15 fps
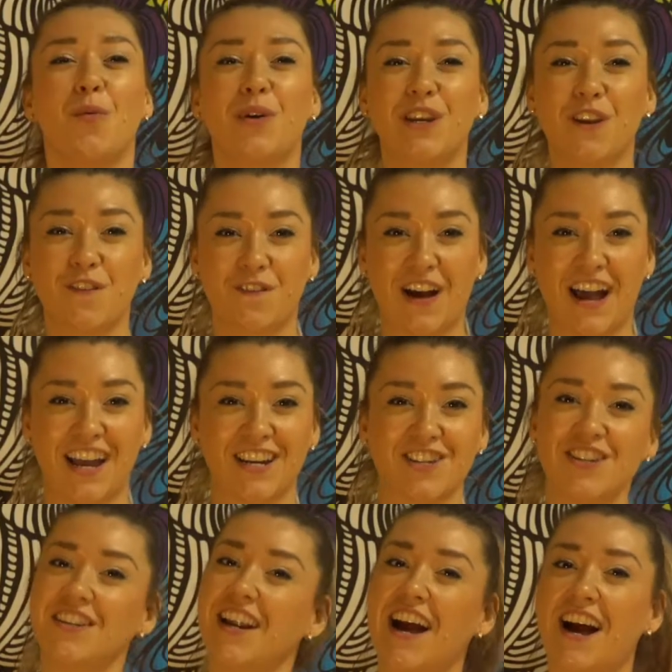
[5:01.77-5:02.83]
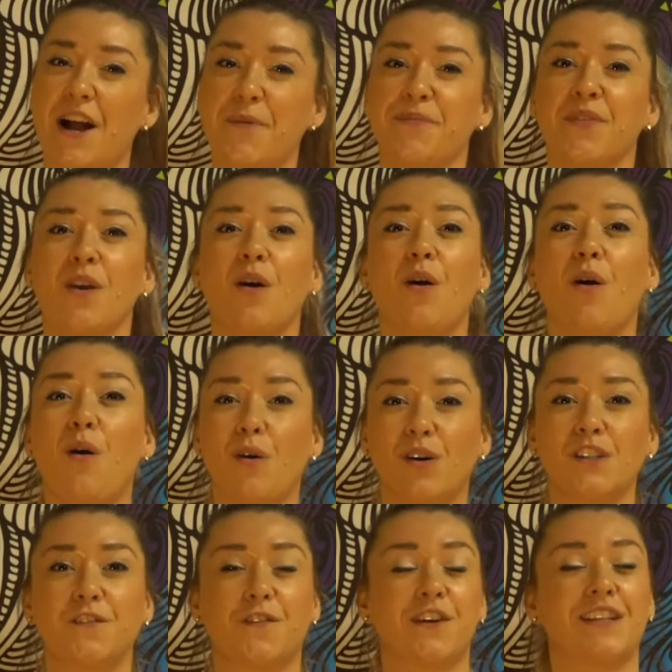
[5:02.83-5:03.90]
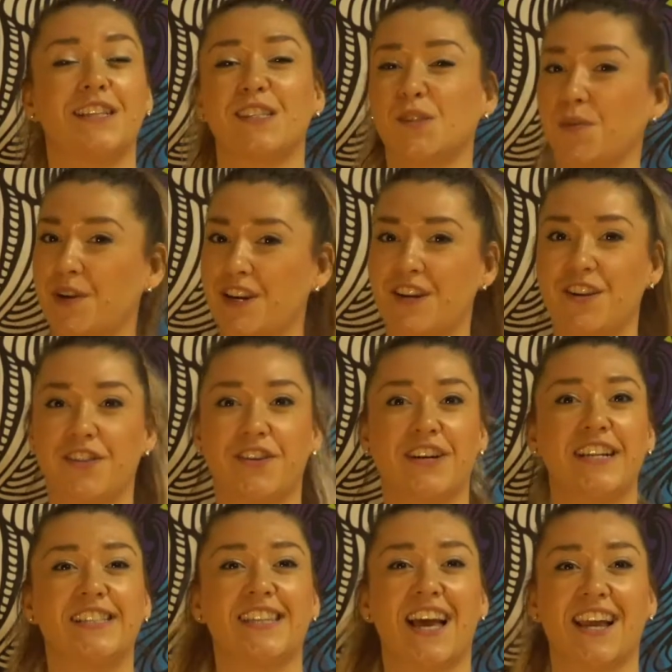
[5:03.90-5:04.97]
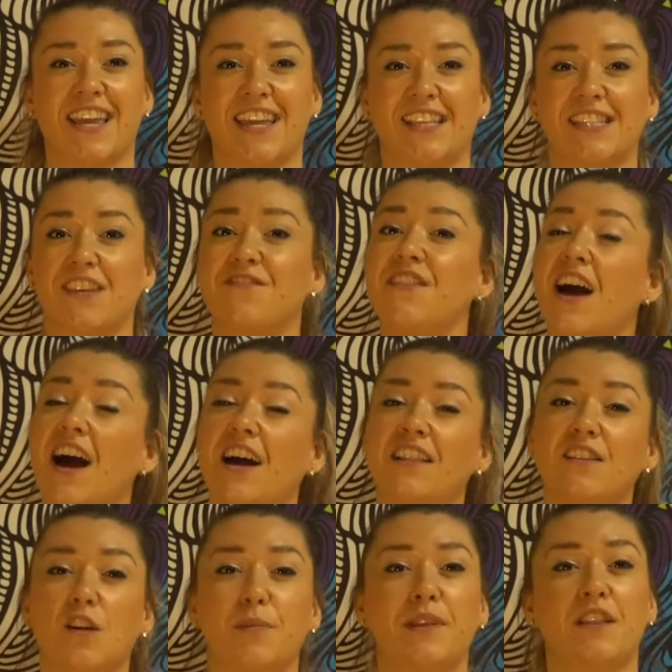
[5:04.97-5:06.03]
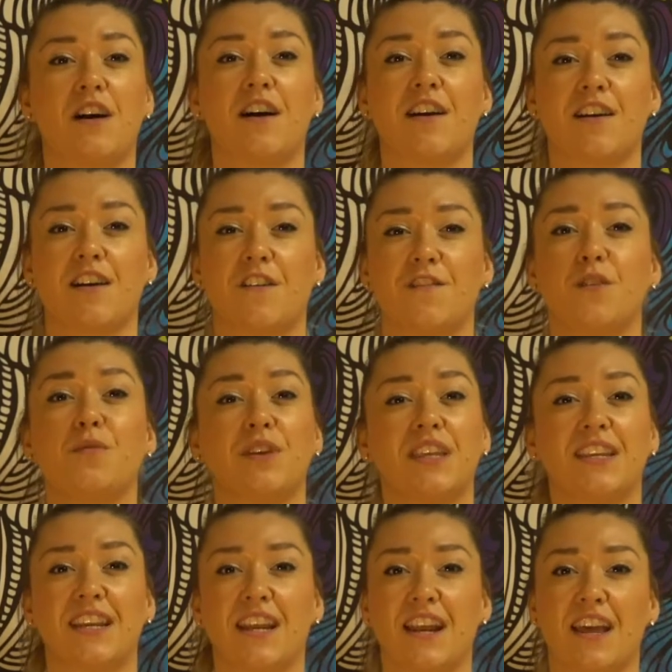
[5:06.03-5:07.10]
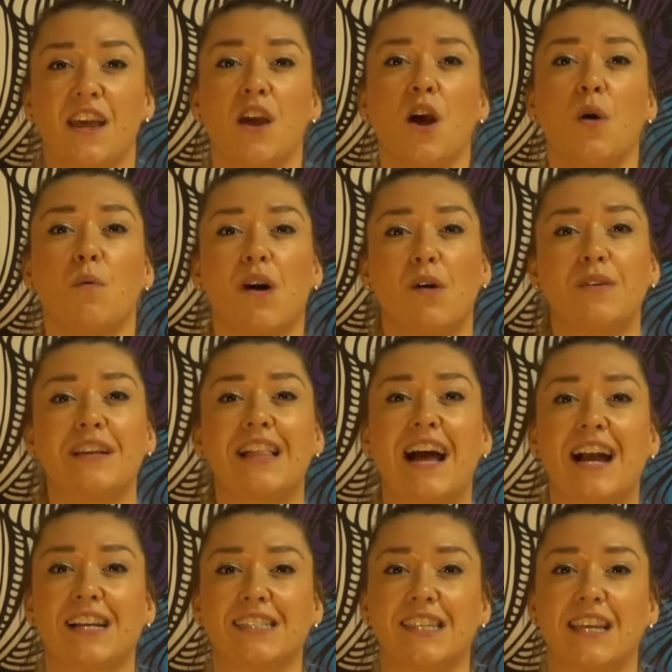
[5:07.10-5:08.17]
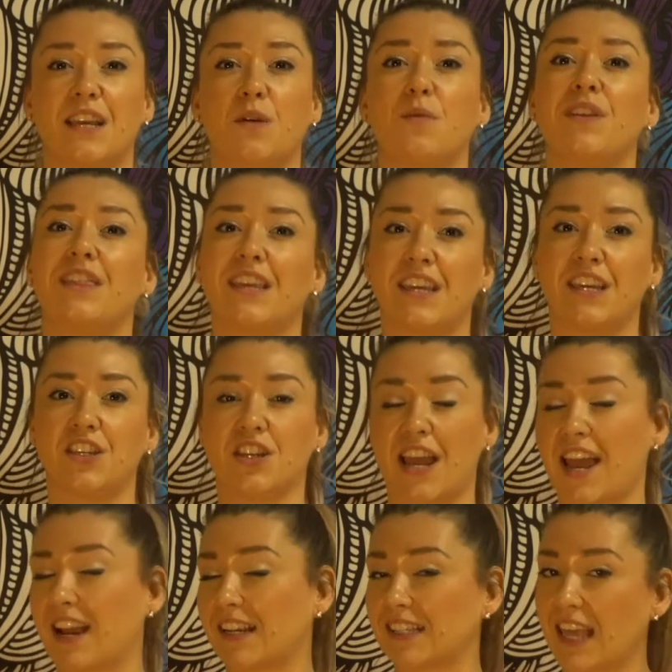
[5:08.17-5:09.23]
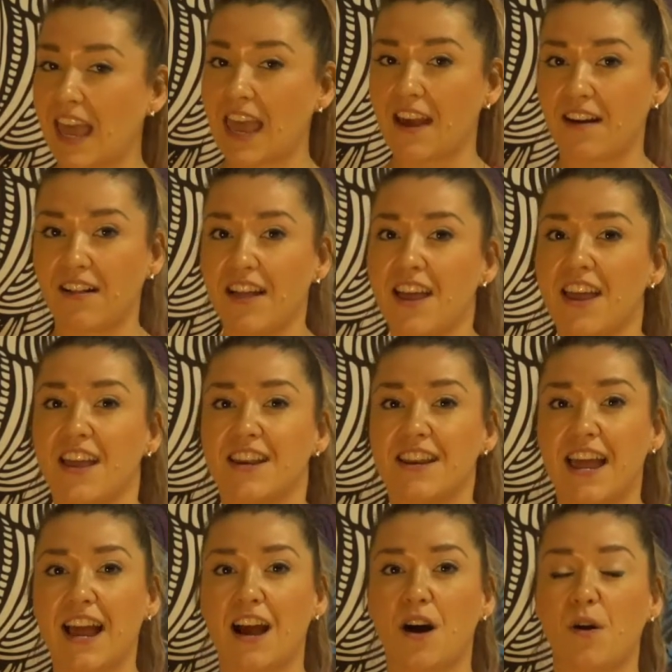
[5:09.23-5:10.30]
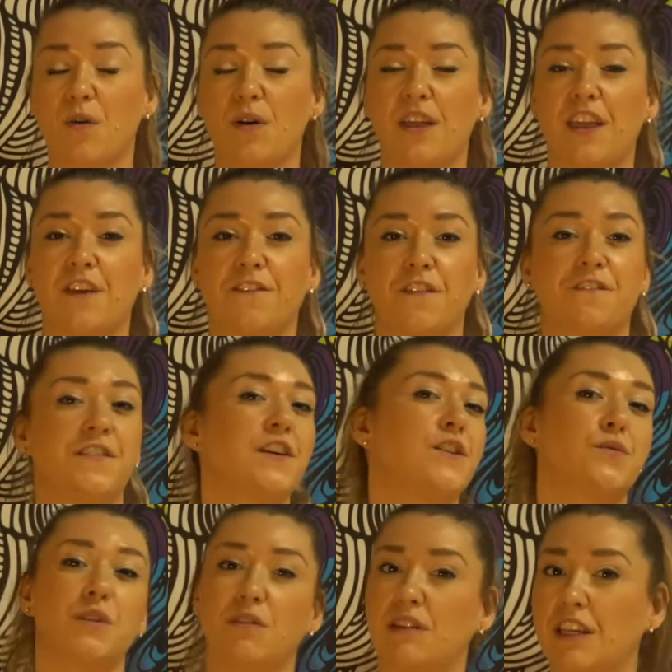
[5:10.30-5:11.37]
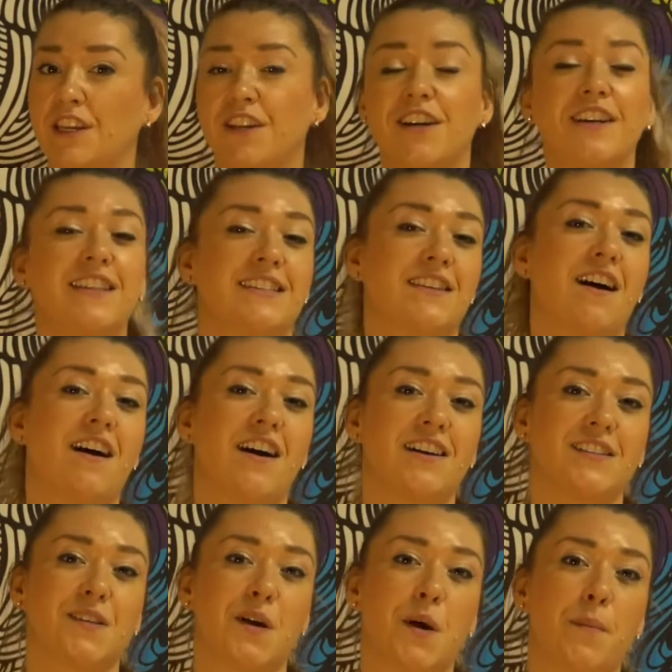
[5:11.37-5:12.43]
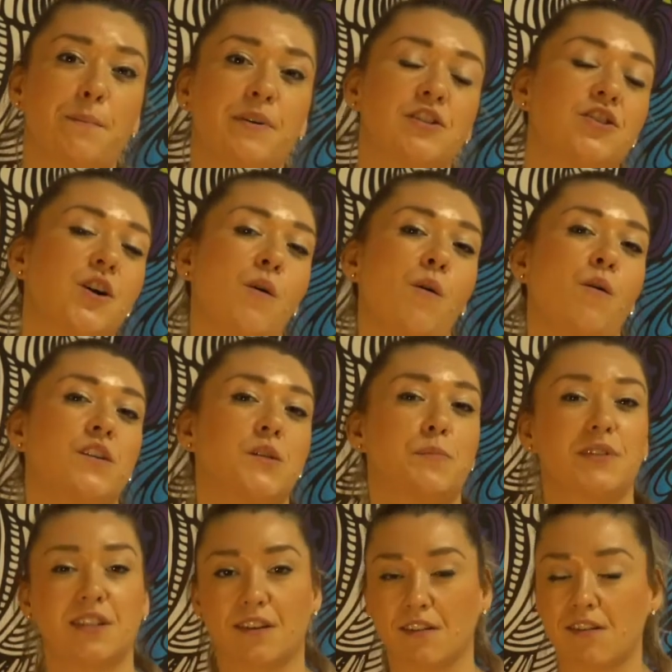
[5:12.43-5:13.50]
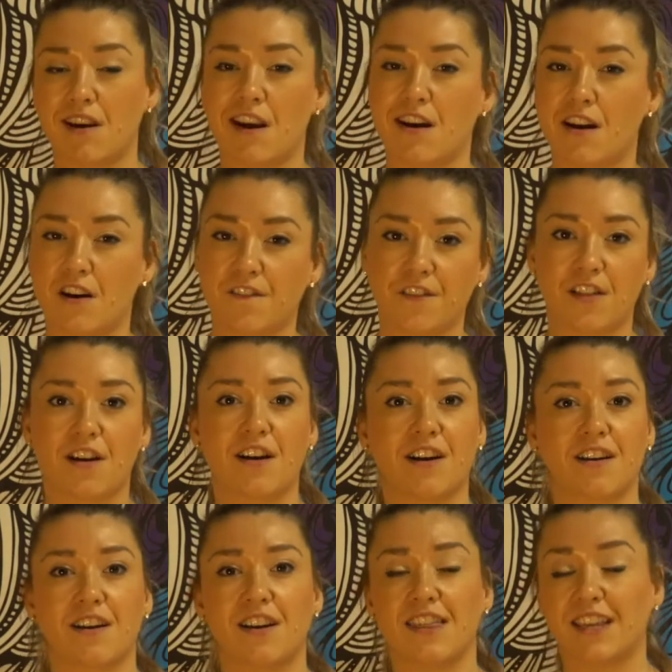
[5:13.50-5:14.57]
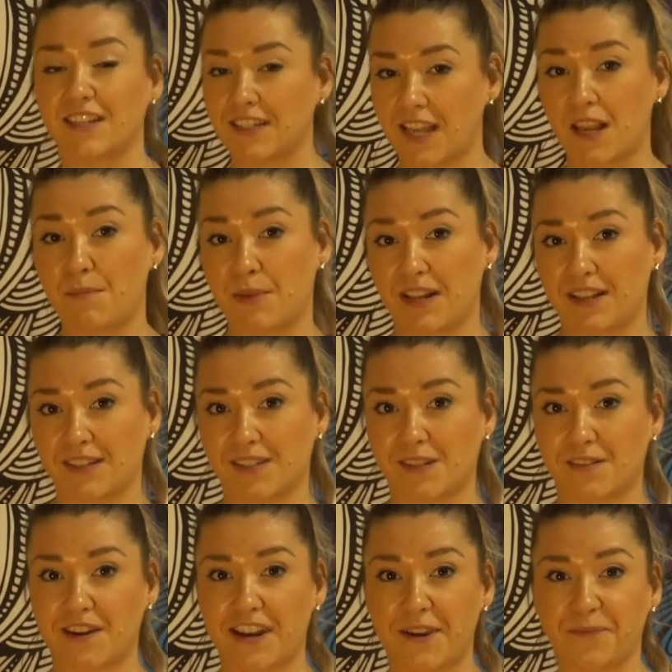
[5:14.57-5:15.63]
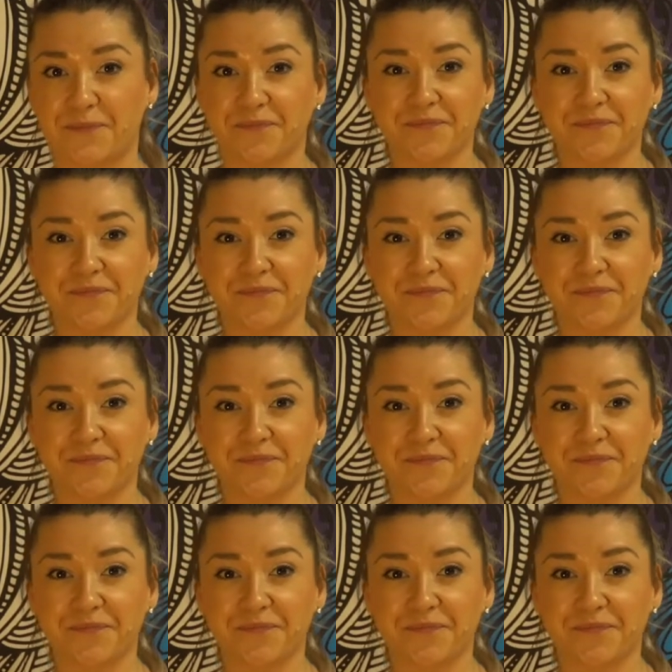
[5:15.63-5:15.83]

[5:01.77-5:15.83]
When you find your knot, hold for at least 20 to 30 seconds, if not a little bit longer if you really need it, while relaxing with each exhale. Now, if it feels really, really good, that's awesome, but don't hold a particular area for longer than 10 minutes, all right?